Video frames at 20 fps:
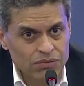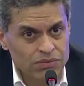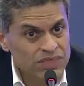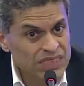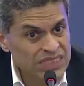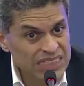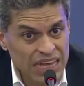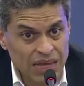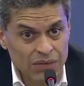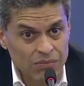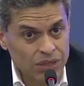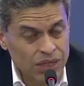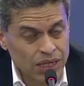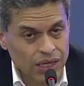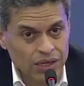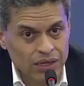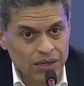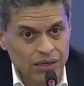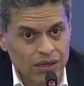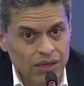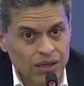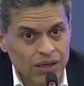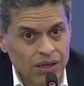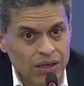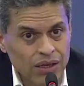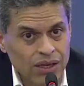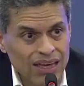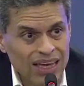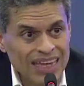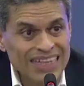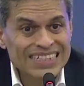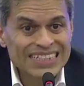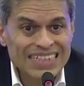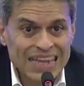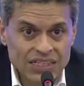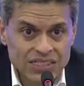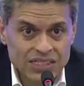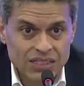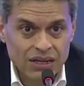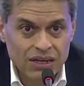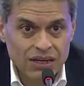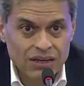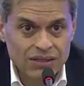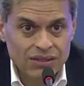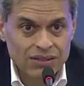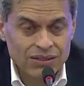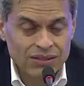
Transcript: same thing, in Tesla,